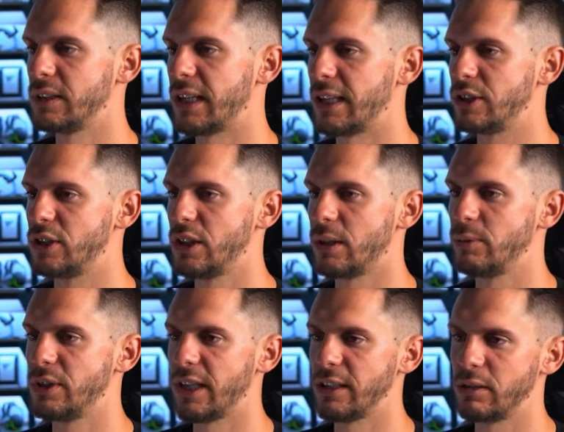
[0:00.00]
attach the
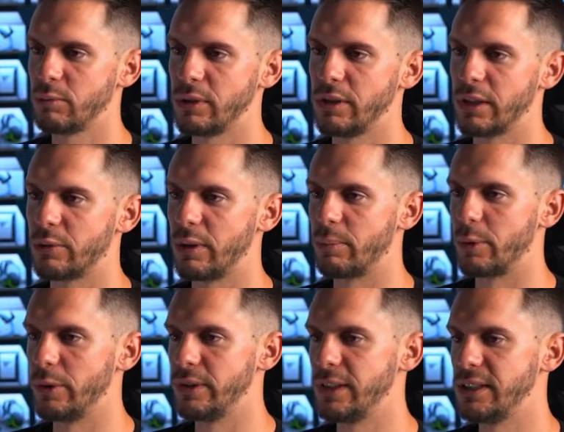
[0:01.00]
object with the
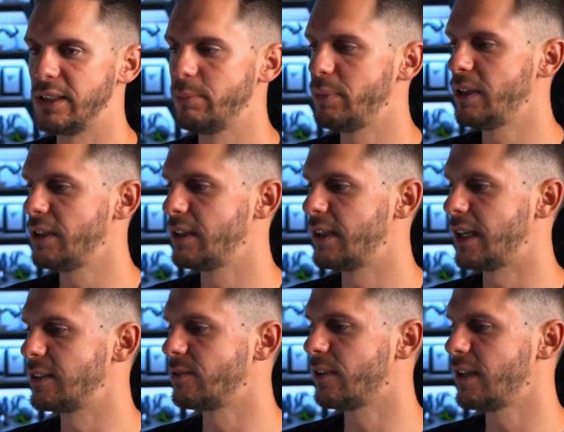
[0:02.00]
gripper TCP.
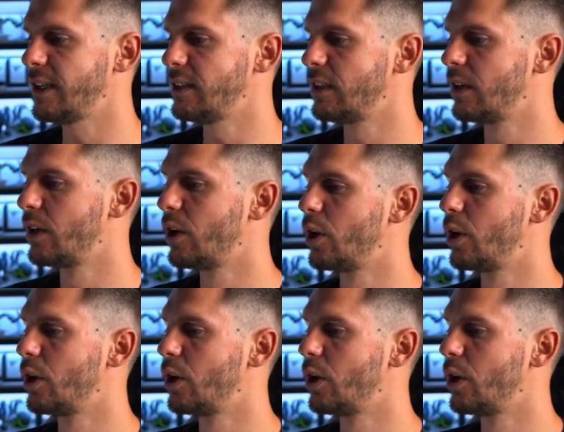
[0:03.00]
That's fine.